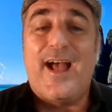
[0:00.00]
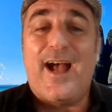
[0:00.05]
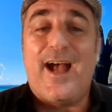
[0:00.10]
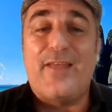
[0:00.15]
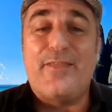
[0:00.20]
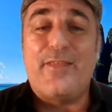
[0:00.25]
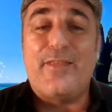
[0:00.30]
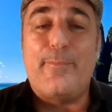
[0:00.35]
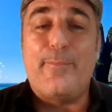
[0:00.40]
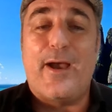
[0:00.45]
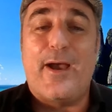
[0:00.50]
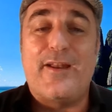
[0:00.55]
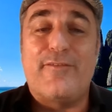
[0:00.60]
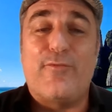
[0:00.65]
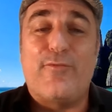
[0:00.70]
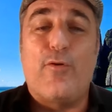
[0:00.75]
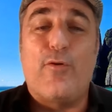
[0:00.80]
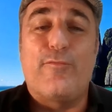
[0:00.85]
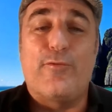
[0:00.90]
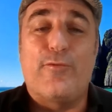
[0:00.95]
uh, they might
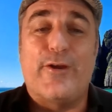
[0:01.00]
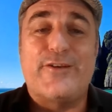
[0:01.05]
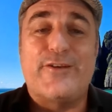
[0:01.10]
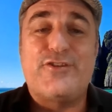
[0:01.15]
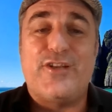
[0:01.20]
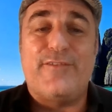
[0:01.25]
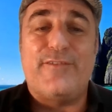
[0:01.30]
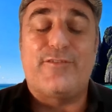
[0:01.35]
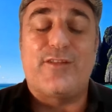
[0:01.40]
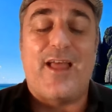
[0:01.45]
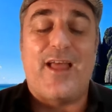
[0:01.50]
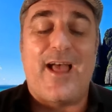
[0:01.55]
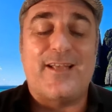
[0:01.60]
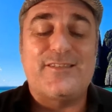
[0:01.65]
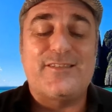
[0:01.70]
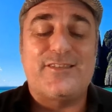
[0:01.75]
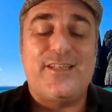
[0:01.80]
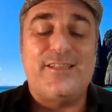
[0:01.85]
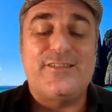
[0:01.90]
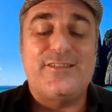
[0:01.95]
have overachieved
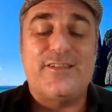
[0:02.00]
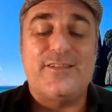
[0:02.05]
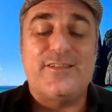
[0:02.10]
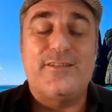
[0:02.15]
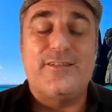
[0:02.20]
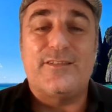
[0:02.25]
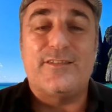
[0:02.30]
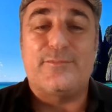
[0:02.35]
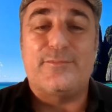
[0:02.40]
last season,